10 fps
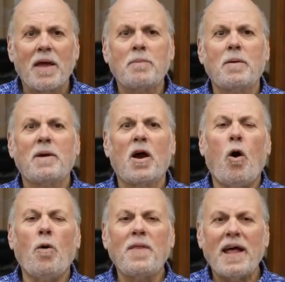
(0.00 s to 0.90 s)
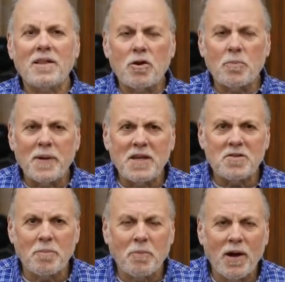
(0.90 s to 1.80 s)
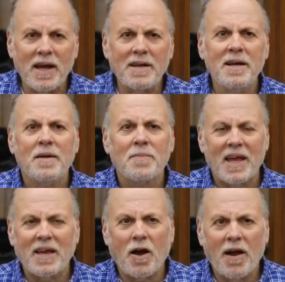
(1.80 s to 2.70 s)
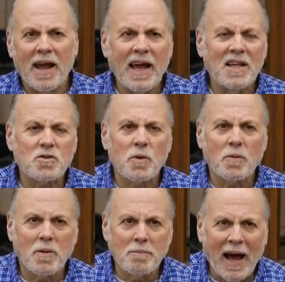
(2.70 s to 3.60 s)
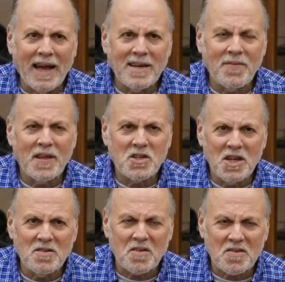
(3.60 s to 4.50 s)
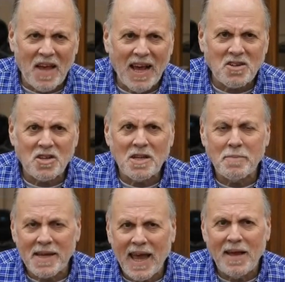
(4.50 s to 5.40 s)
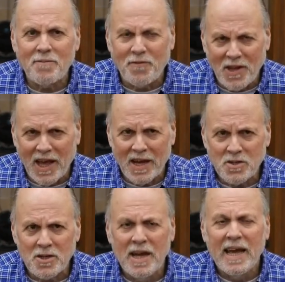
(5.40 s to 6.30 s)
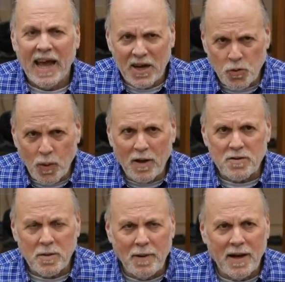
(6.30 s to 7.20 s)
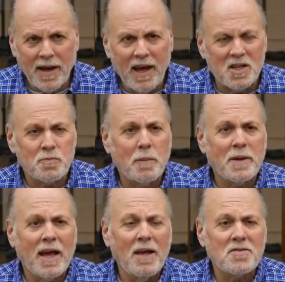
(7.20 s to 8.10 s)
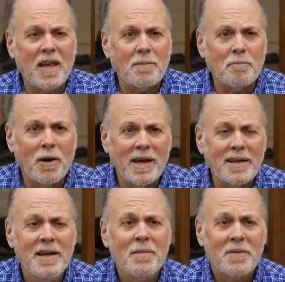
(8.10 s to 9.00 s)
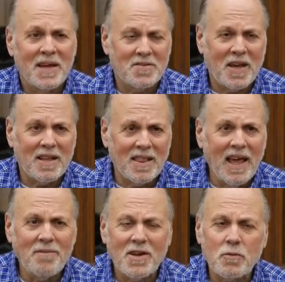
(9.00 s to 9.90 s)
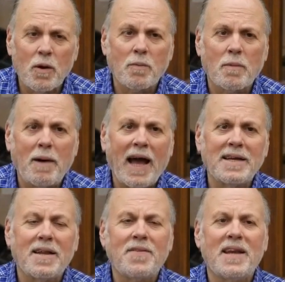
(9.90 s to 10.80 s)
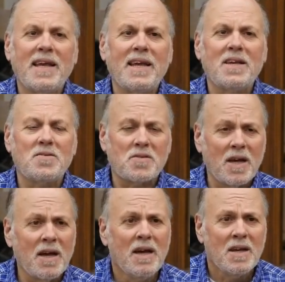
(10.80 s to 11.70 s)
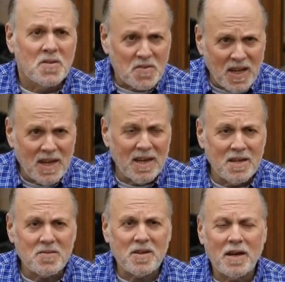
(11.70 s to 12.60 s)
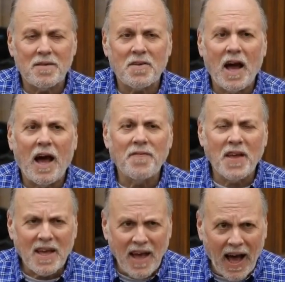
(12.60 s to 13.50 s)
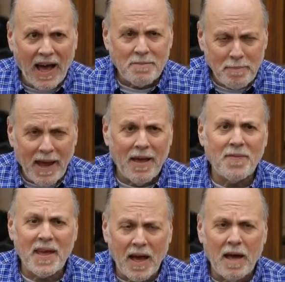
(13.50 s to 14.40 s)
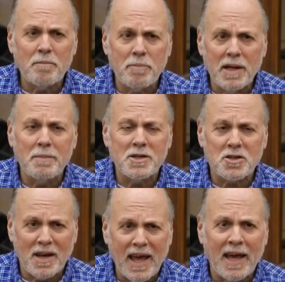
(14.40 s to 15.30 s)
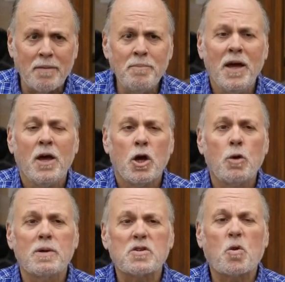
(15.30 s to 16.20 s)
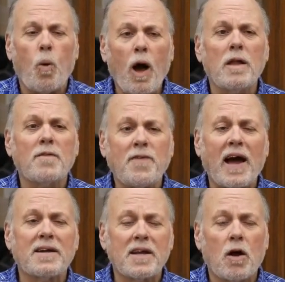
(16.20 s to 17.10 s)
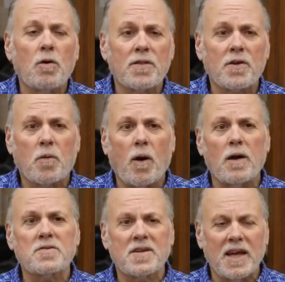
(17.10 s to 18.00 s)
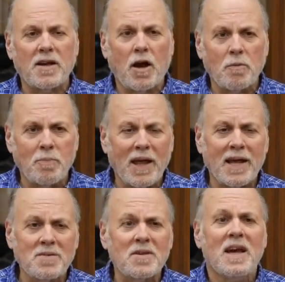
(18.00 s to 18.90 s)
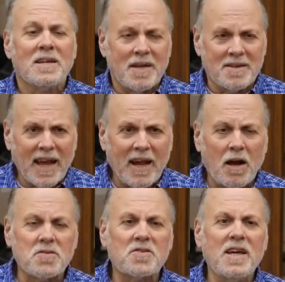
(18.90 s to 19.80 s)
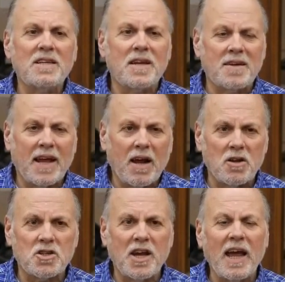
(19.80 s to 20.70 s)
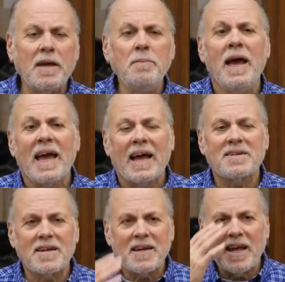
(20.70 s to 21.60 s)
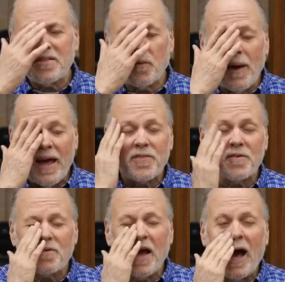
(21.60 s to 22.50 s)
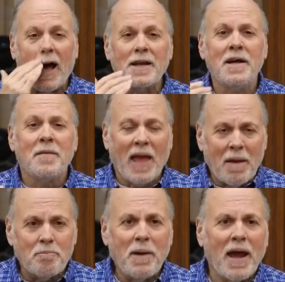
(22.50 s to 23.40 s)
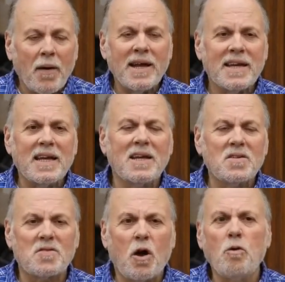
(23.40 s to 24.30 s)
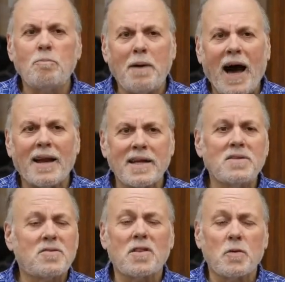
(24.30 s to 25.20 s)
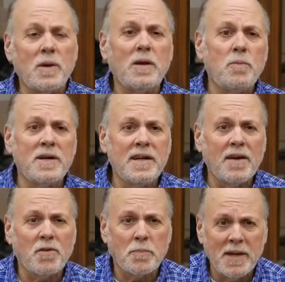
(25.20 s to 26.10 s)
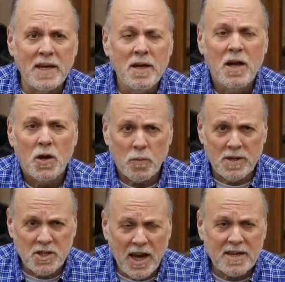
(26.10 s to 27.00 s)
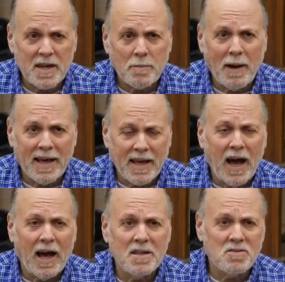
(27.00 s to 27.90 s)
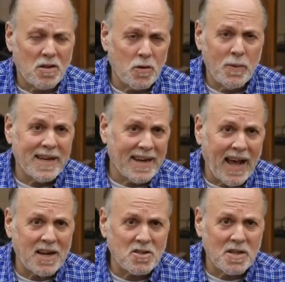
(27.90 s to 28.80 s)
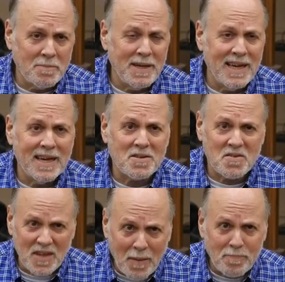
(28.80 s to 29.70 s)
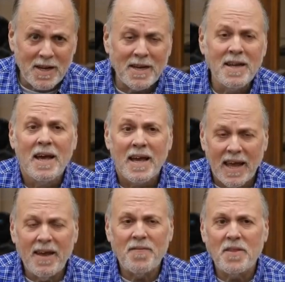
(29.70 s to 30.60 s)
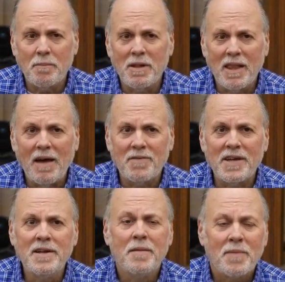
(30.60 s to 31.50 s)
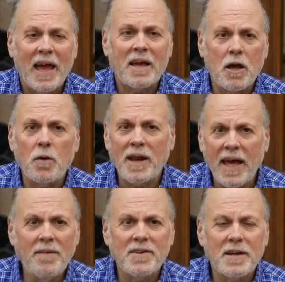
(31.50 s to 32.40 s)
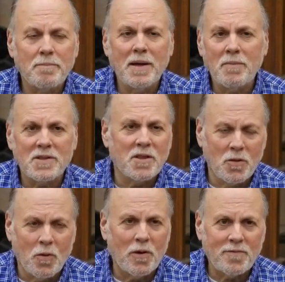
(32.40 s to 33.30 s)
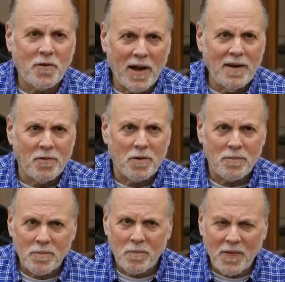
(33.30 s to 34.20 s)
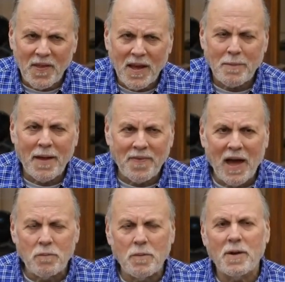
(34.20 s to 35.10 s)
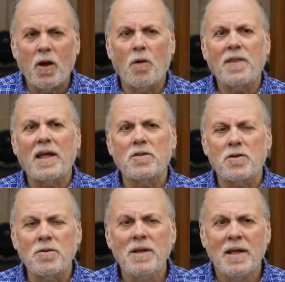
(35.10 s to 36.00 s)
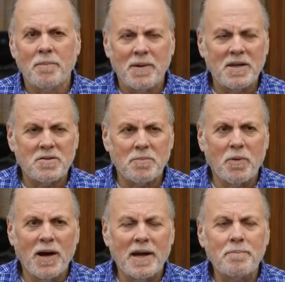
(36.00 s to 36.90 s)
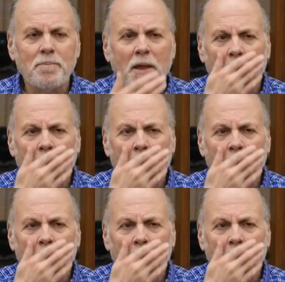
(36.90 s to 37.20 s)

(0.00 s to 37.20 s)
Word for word: And when we hold that little piece of bread in our hands, we're reminded that Jesus actually became flesh and dwelt among us. But because that bread is unleavened, we're reminded that he is the sinless Son of God, the God man, the unblemished Lamb, who was qualified to go to the cross in our place, to take our sin, to take our shame, and to take the wrath of God and bear it in his own body so that we would never be rejected by God, so that we could actually be accepted in the beloved and go to heaven and be with the Lord forever. We think about that when we hold that little piece of bread.